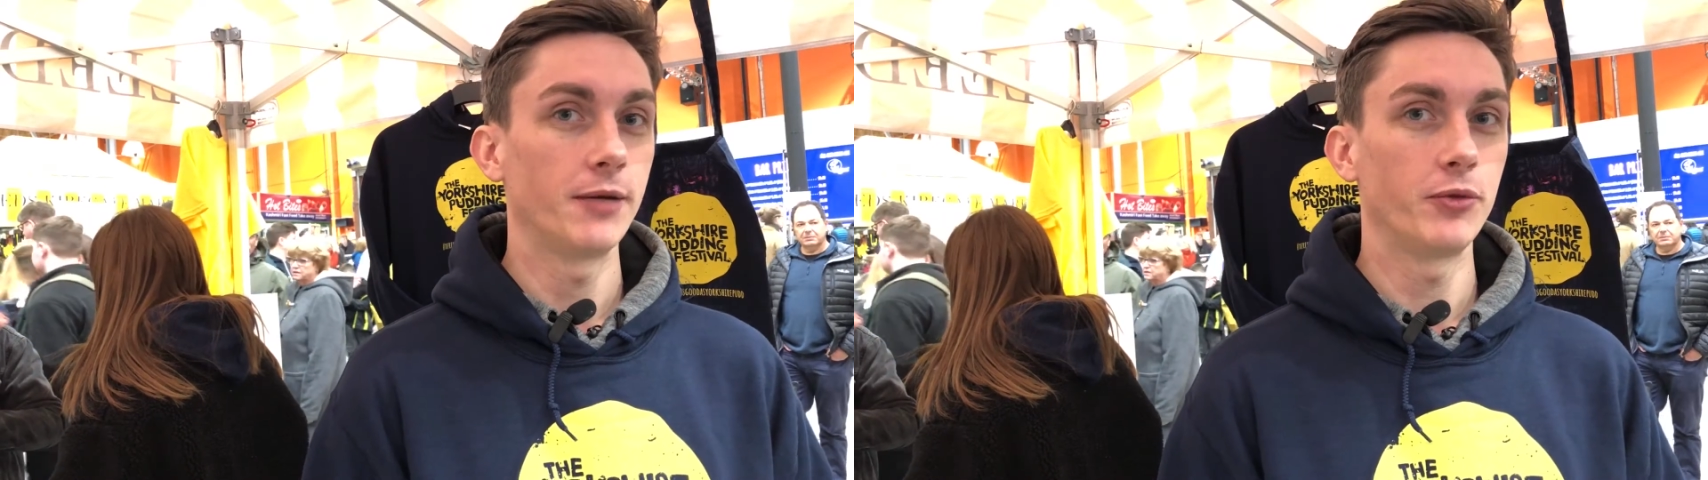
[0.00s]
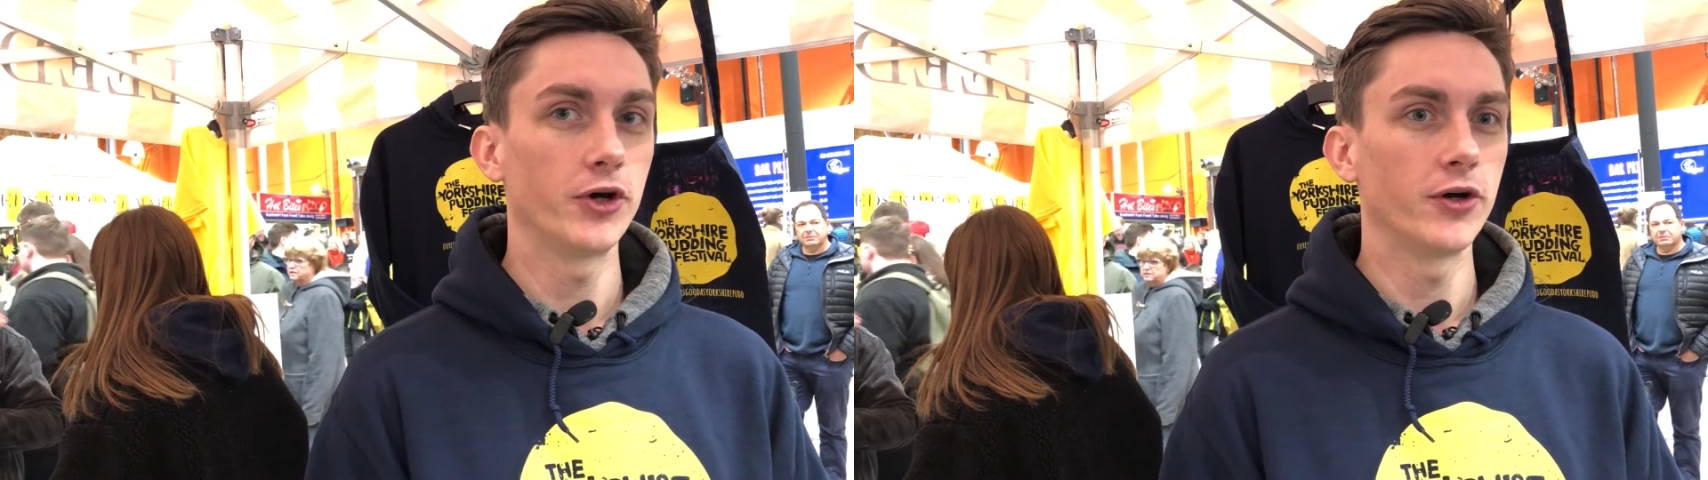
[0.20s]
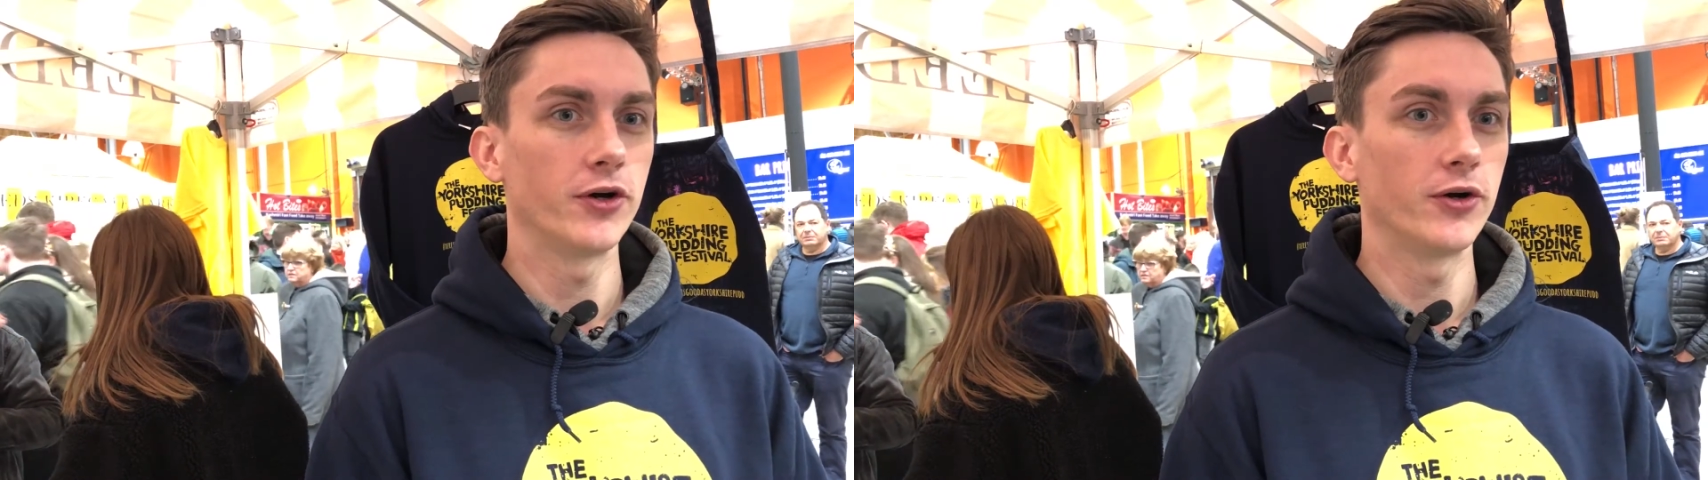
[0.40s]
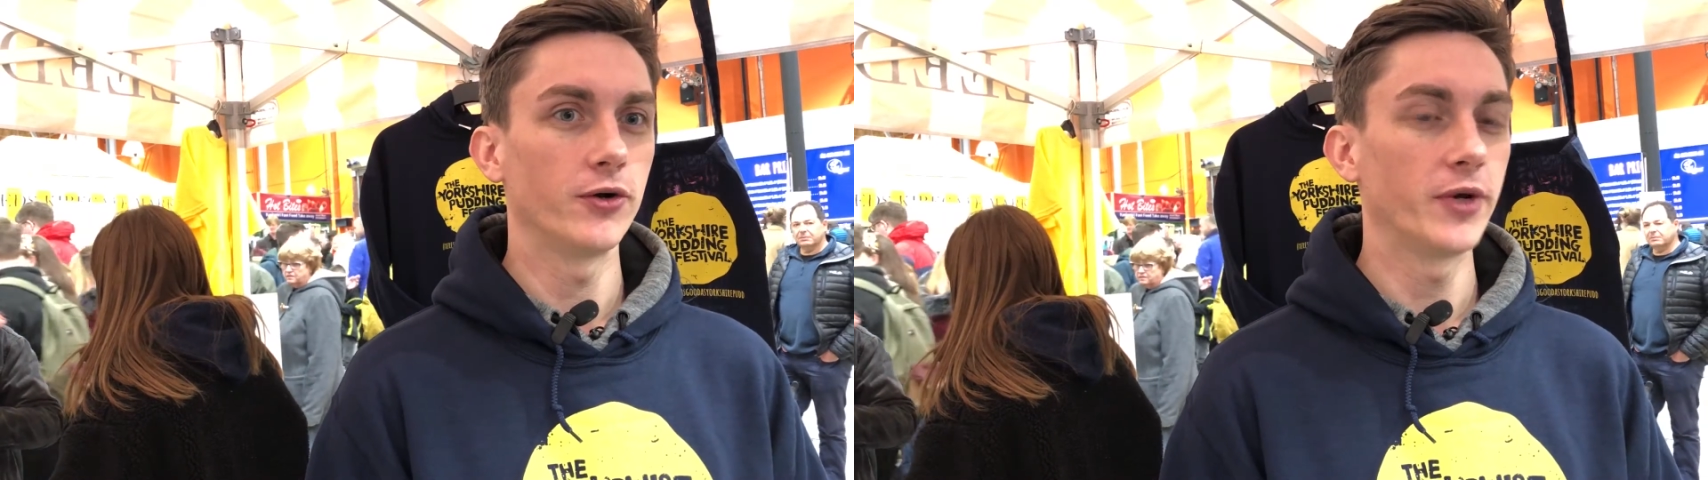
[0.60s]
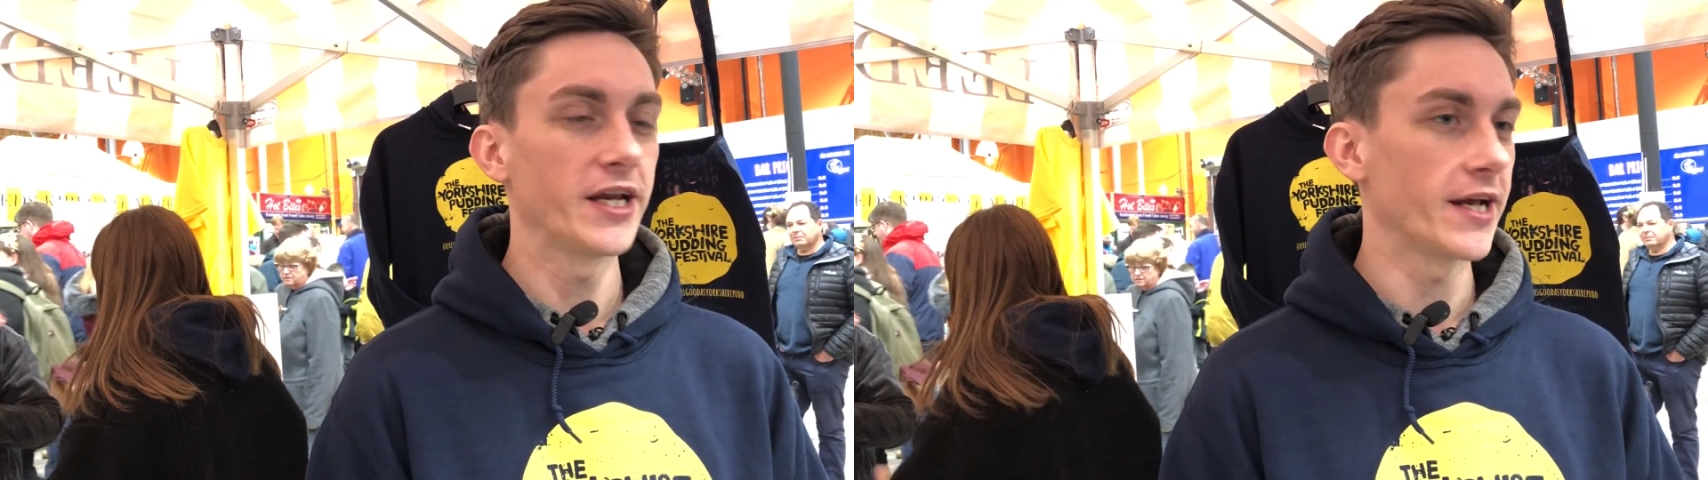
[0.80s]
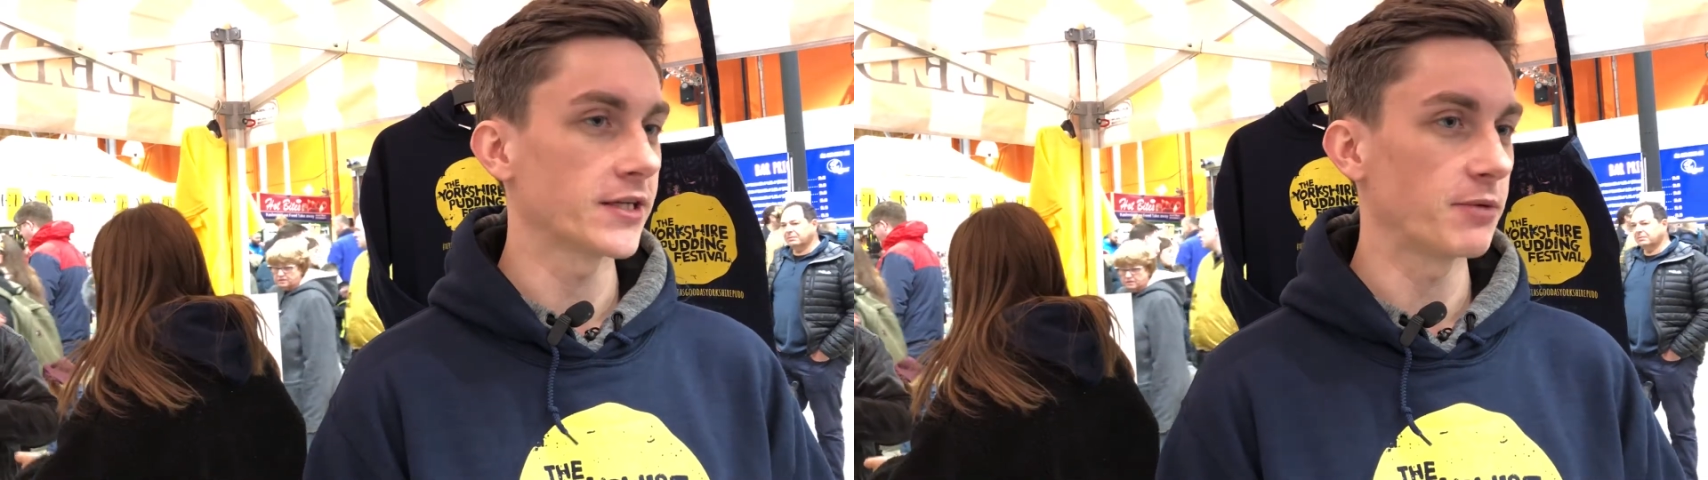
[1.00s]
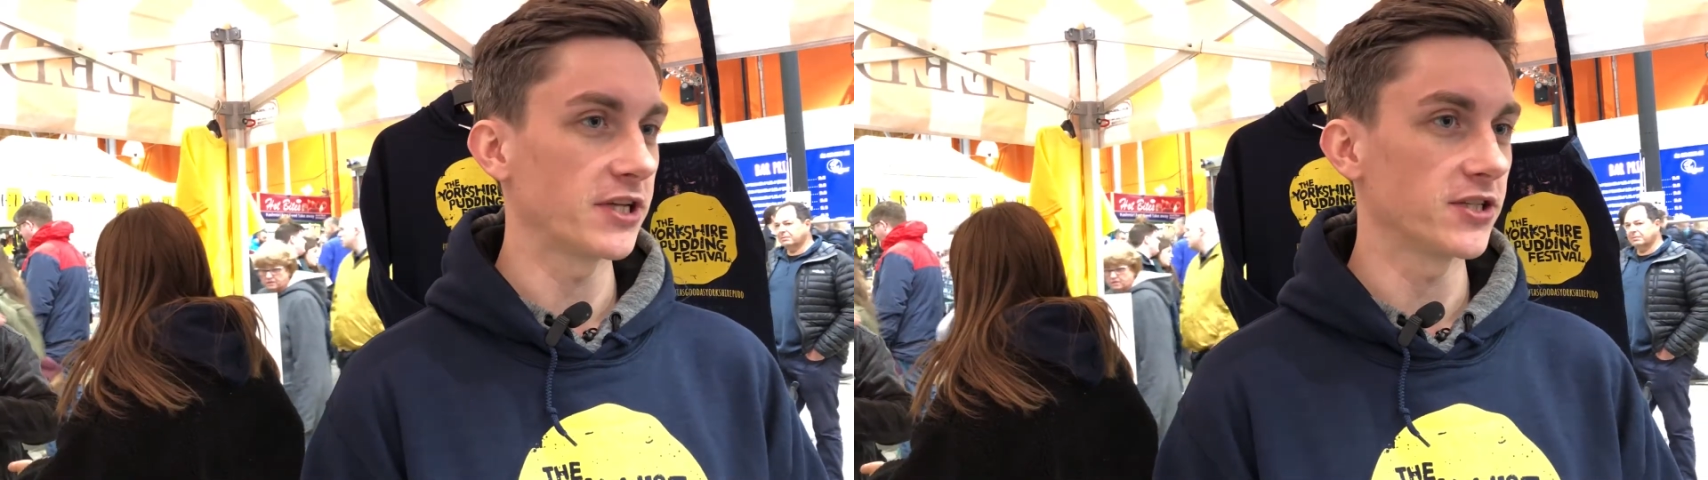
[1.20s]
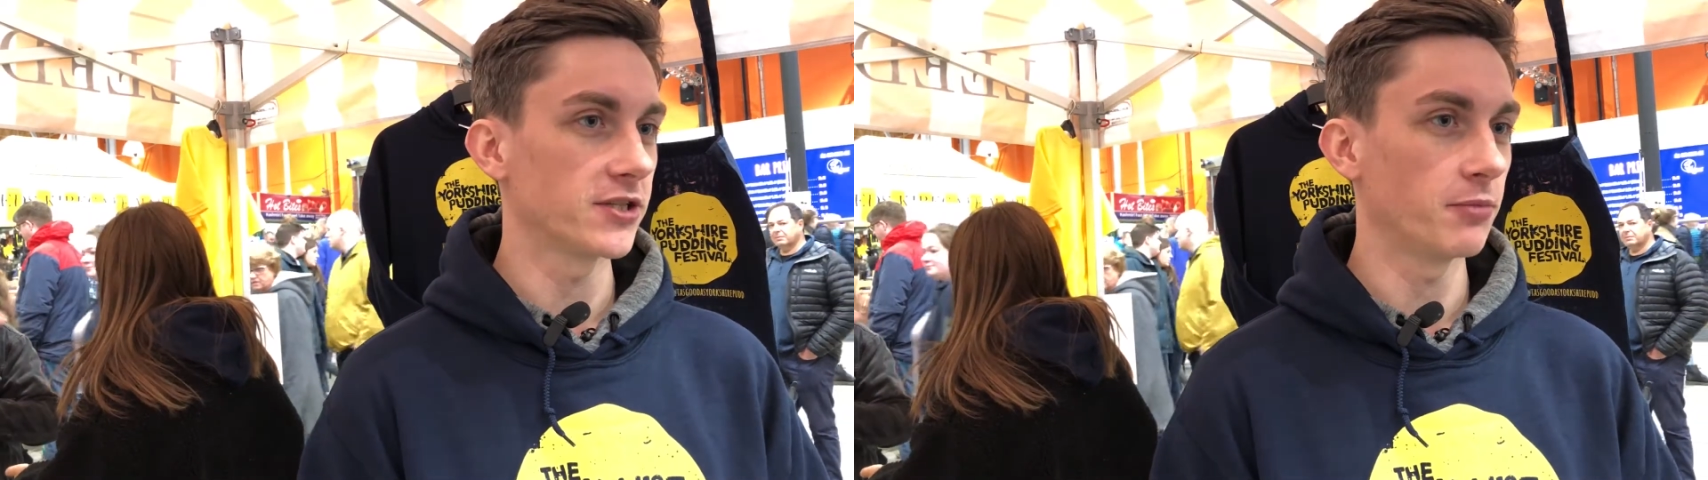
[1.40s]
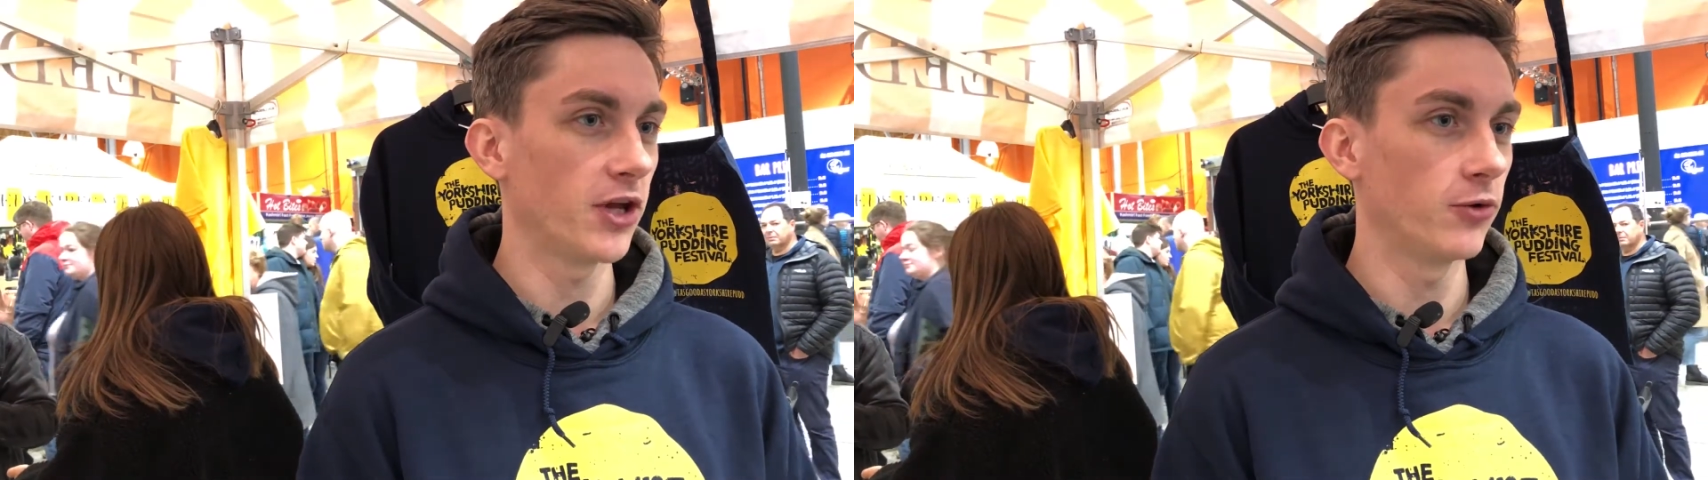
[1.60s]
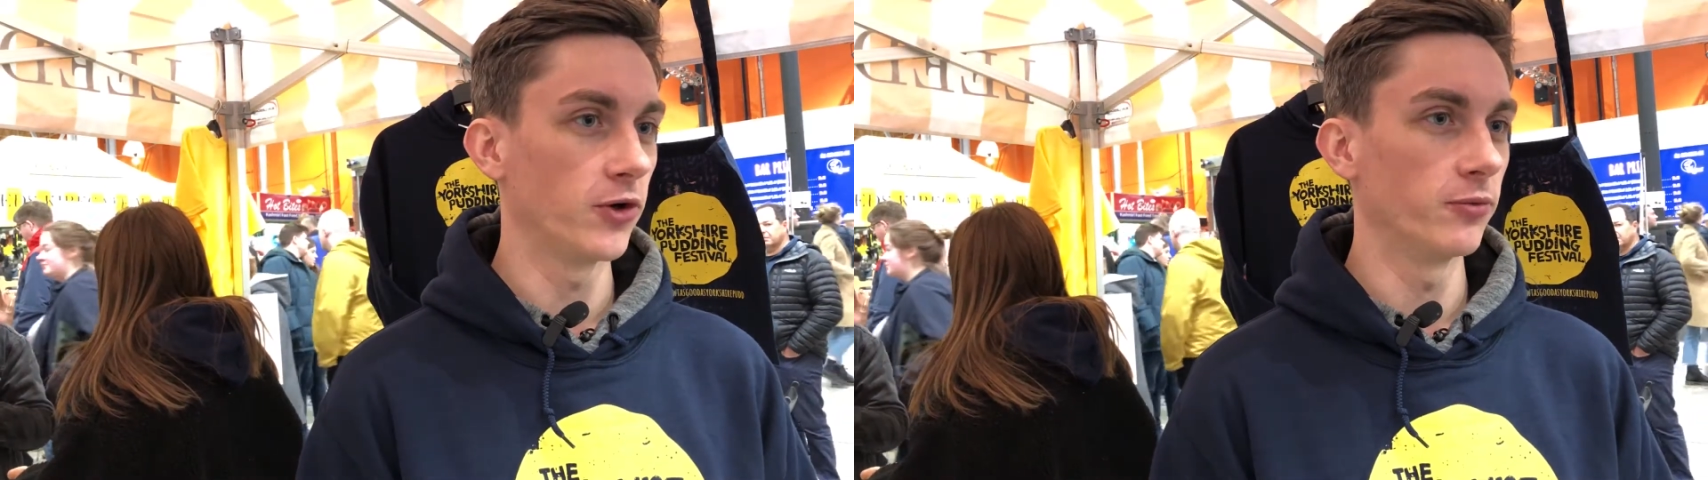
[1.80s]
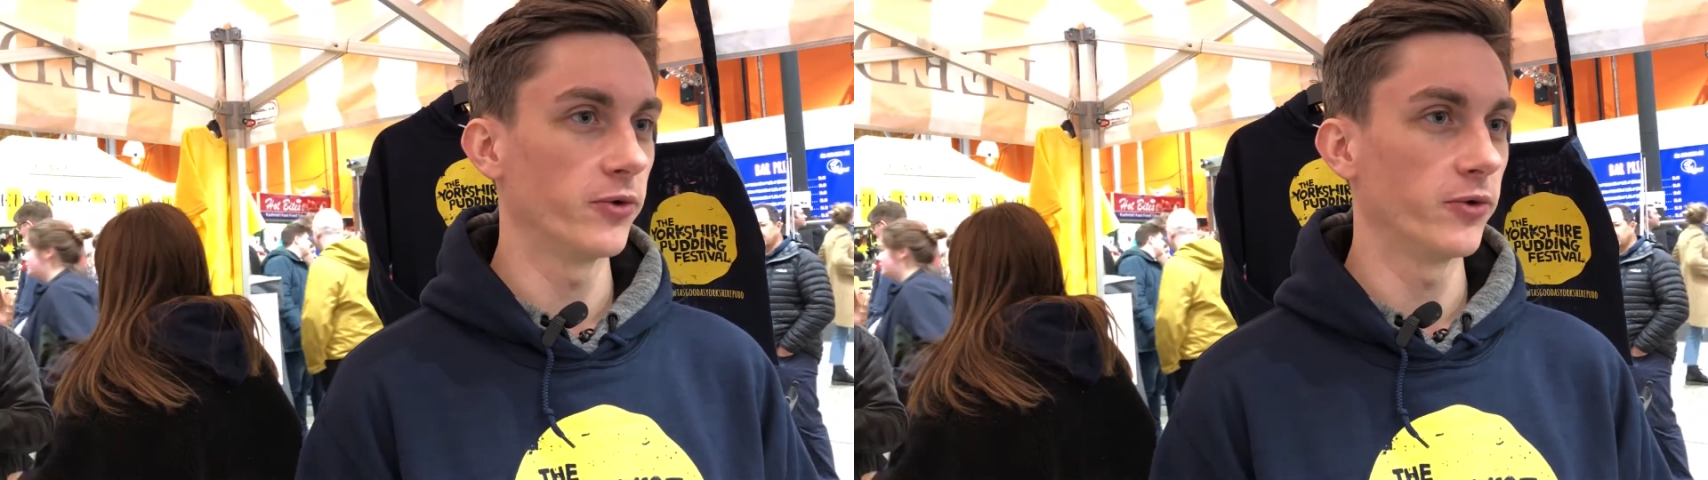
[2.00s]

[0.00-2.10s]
but we didn't expect it to blow up.